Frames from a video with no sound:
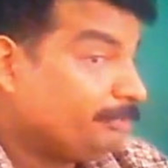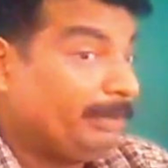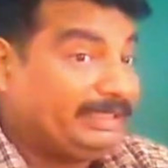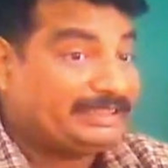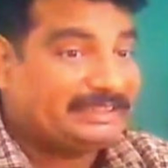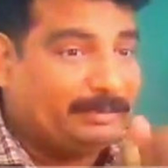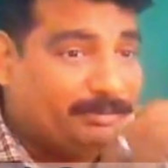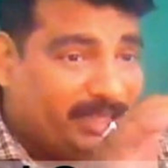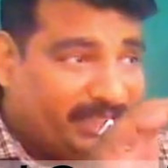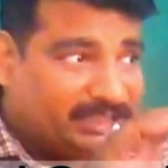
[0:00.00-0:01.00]
but
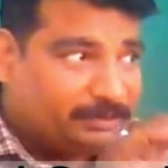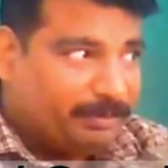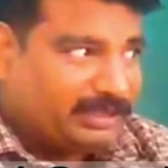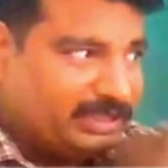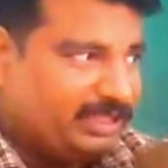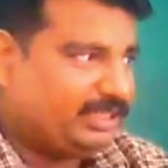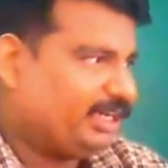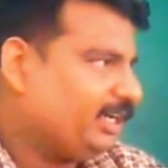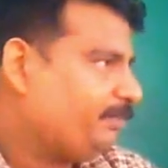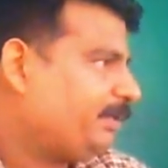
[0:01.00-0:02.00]
something is missing in
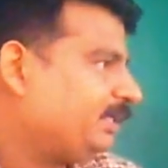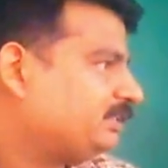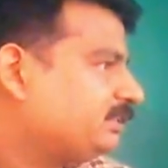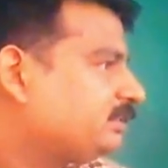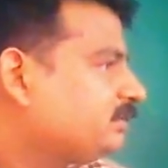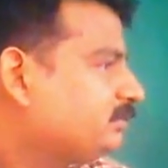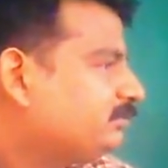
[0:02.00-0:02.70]
NDPS,